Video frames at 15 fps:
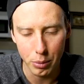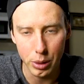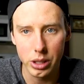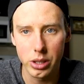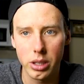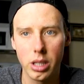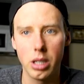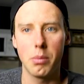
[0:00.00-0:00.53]
Please
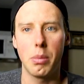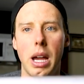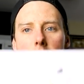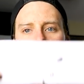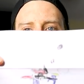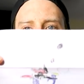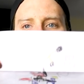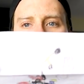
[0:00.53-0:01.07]
look on the
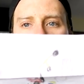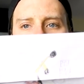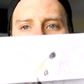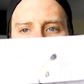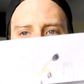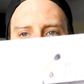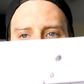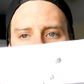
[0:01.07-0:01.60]
back, and
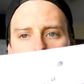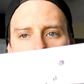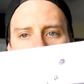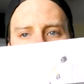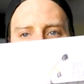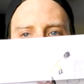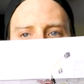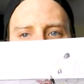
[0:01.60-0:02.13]
he's got a
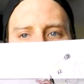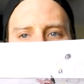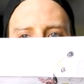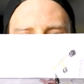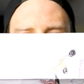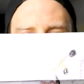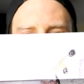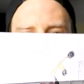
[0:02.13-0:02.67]
drawing of the
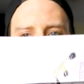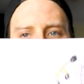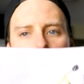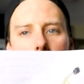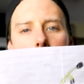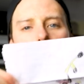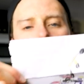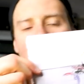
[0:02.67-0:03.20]
Big
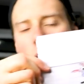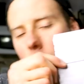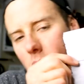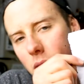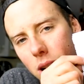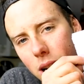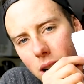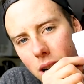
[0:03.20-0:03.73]
Bad Bow.
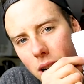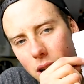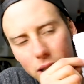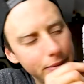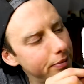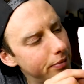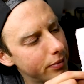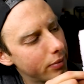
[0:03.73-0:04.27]

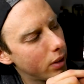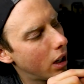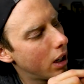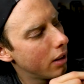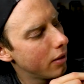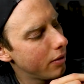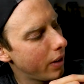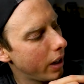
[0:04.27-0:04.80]
Aww,
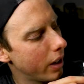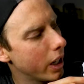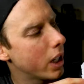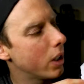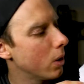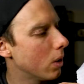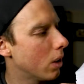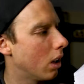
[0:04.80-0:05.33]
very
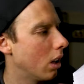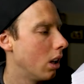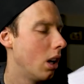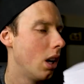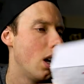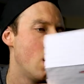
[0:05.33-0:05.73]
cool.